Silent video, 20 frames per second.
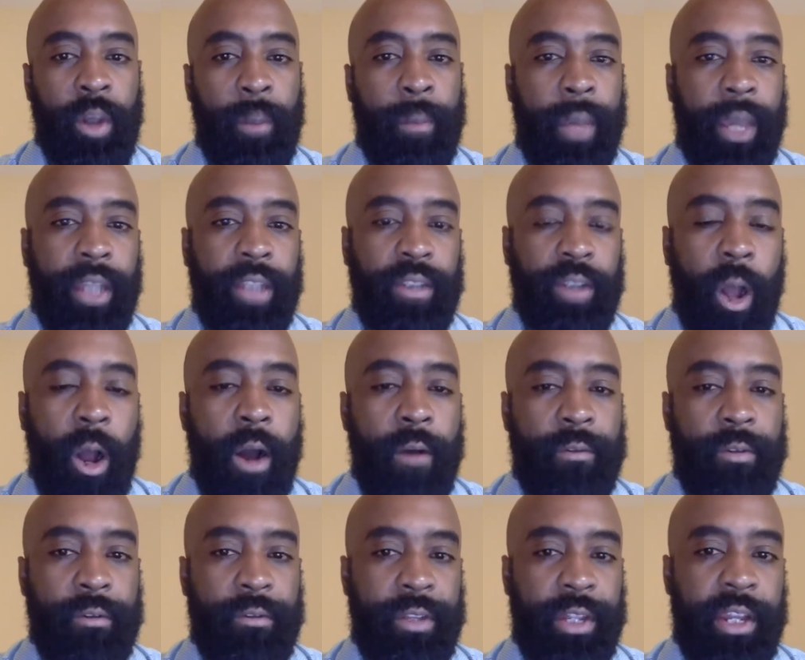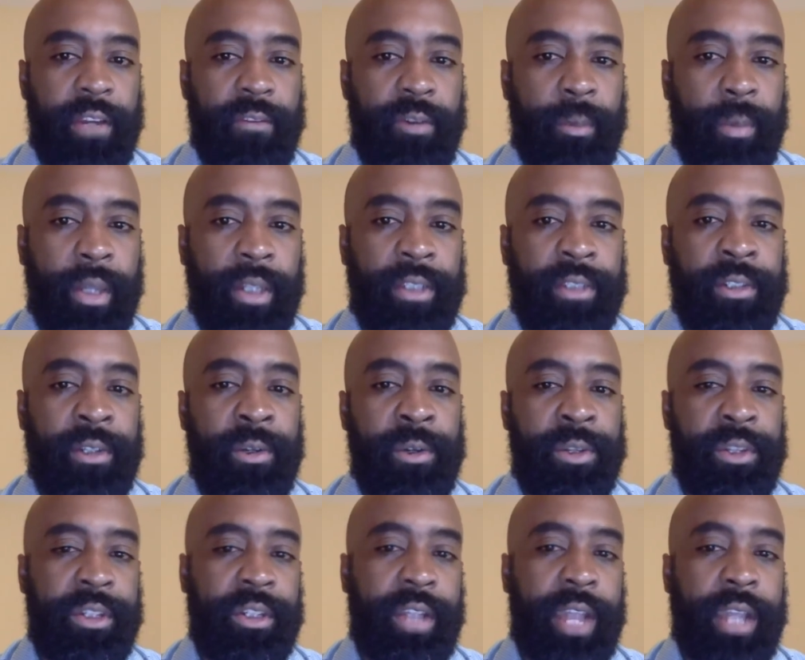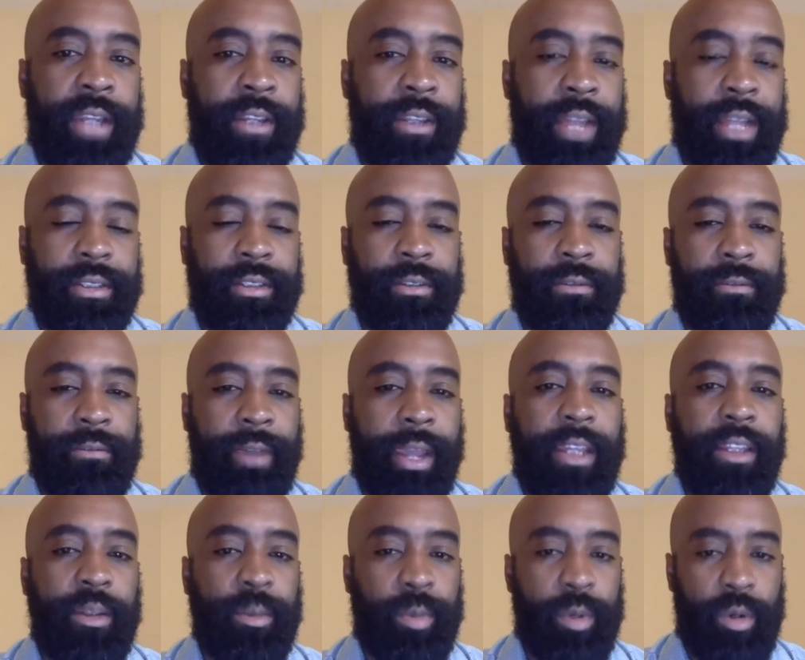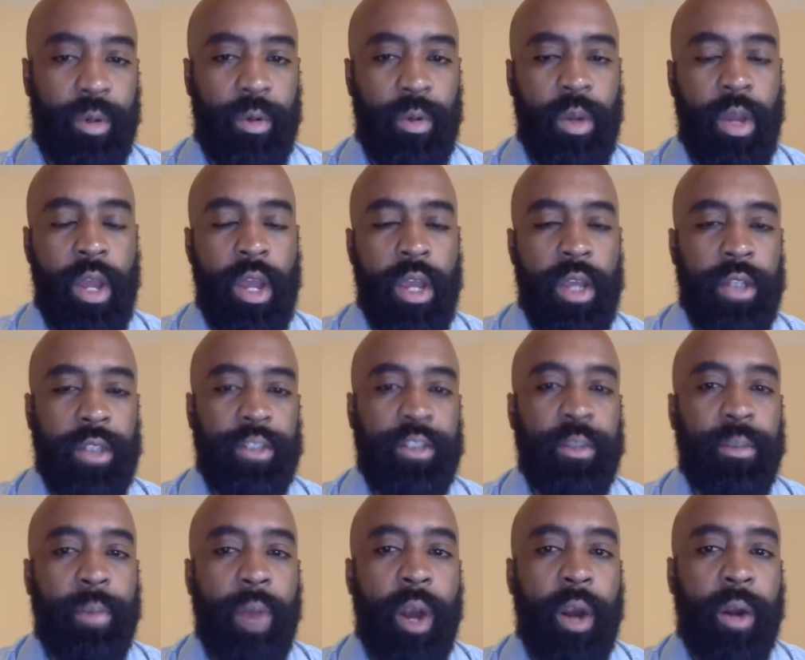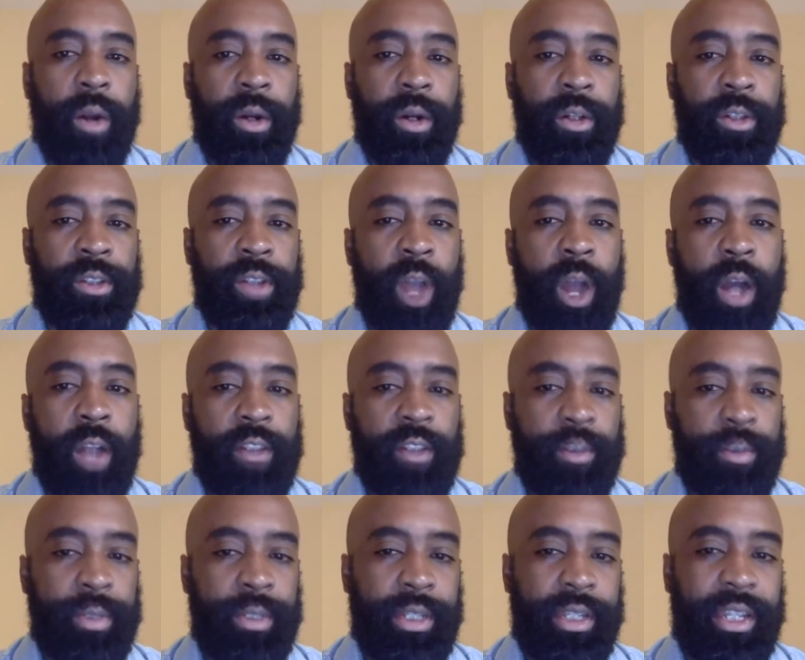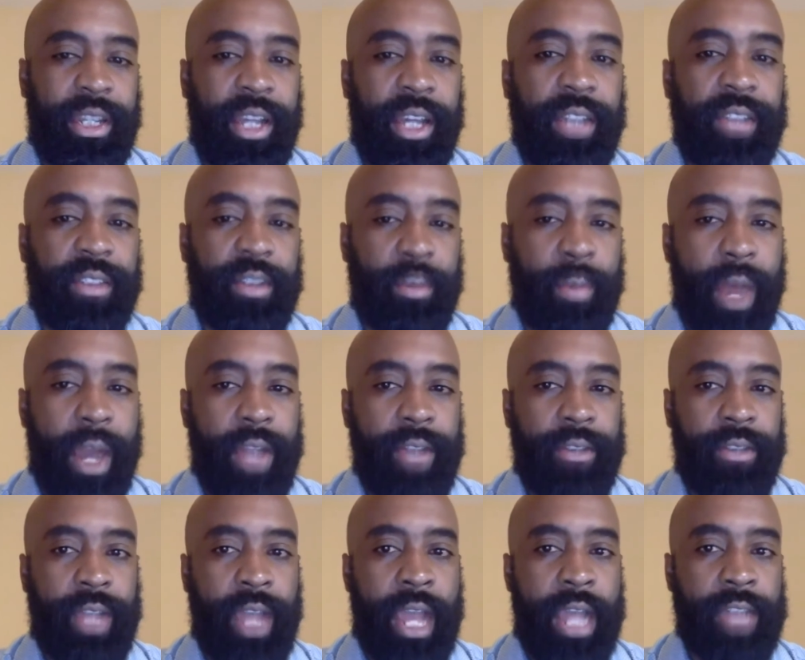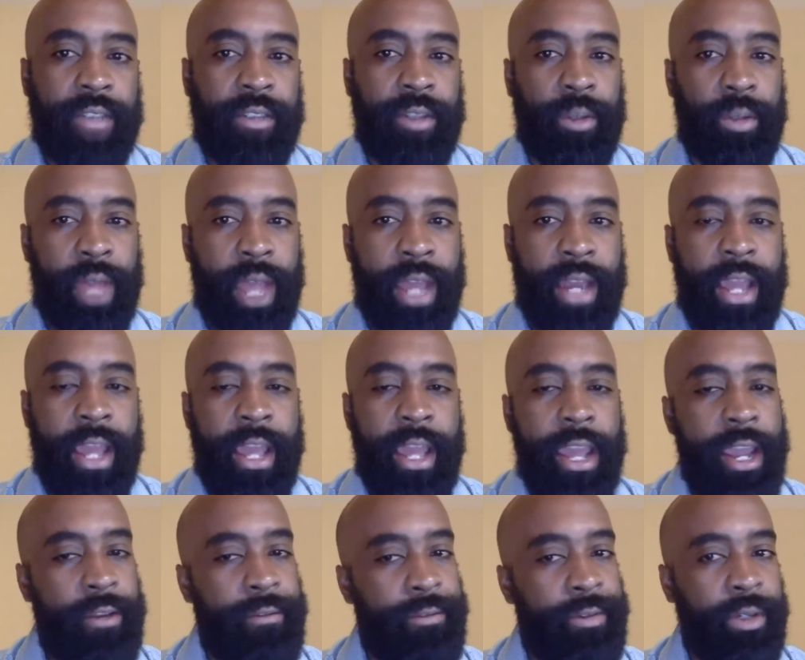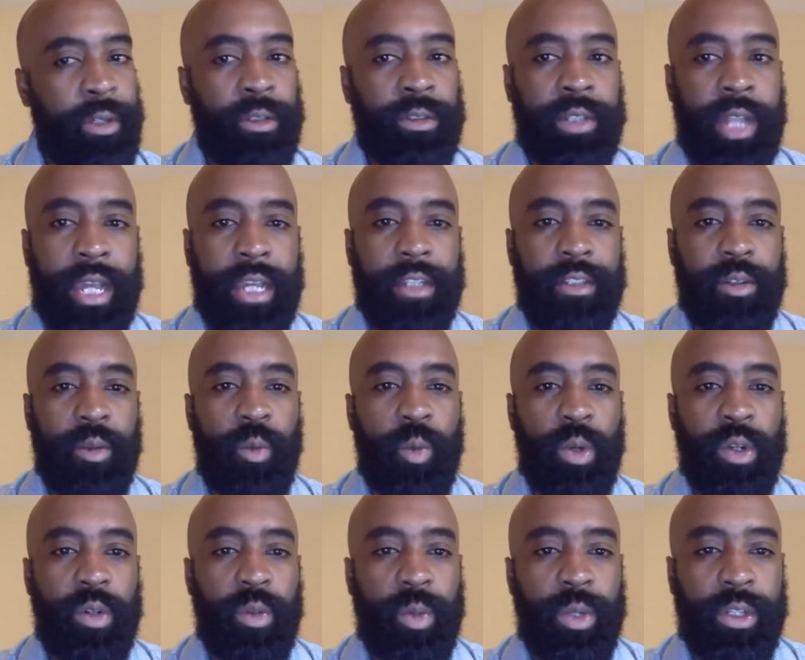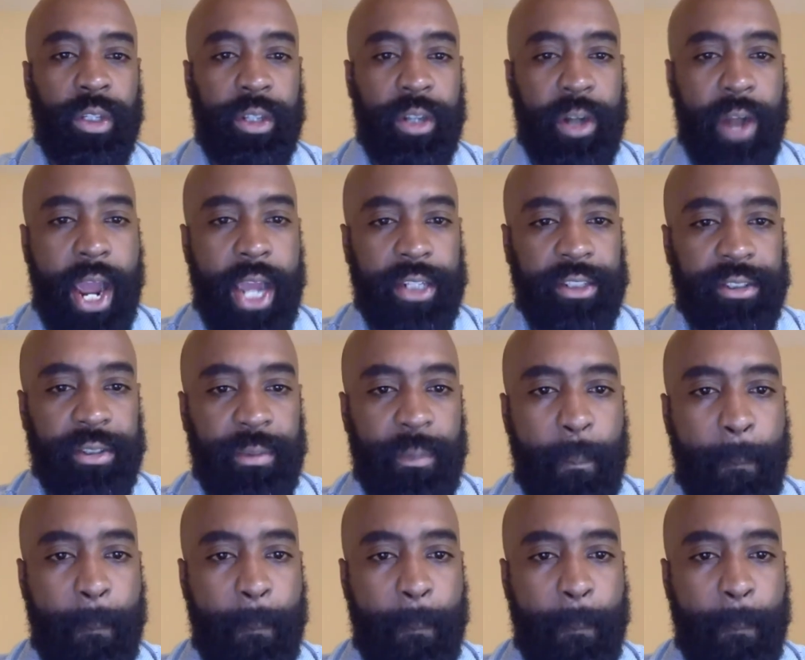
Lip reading: based off of the information or the data that's available to marketers to ultimately customize that so that it feels like it's a one-on-one interaction.